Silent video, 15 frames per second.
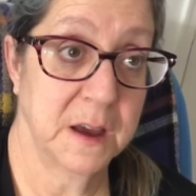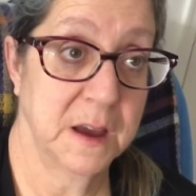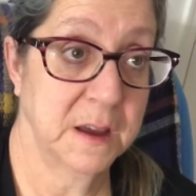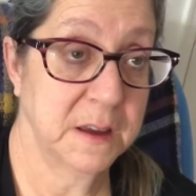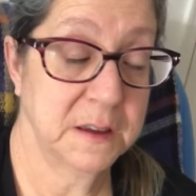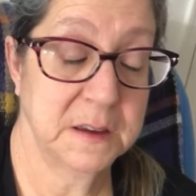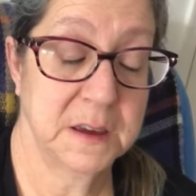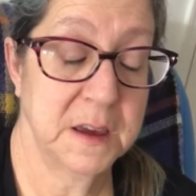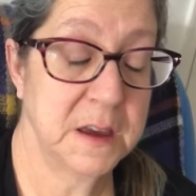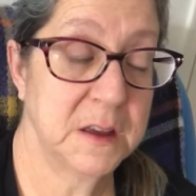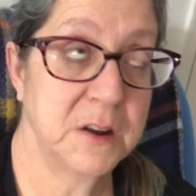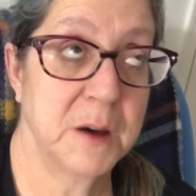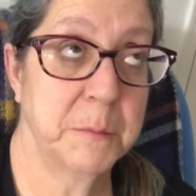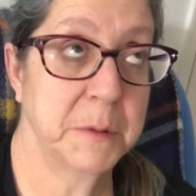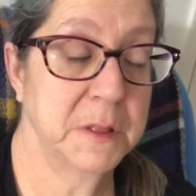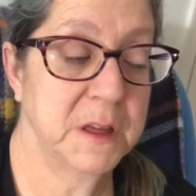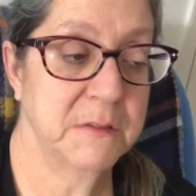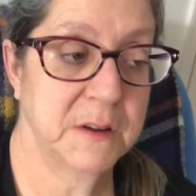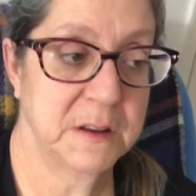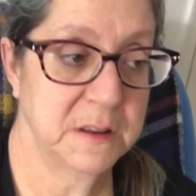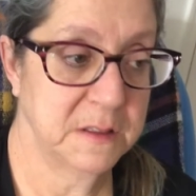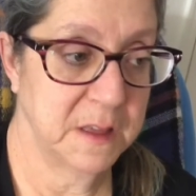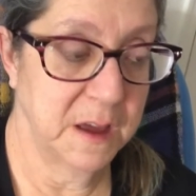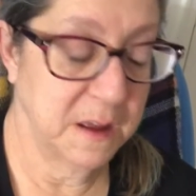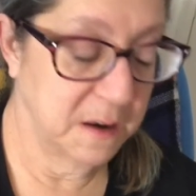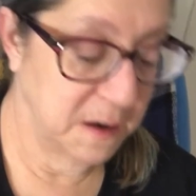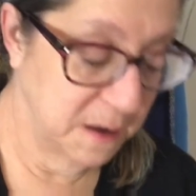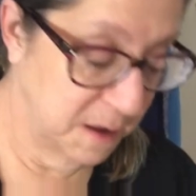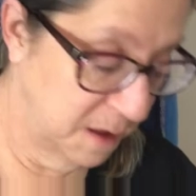I cannot believe I did that.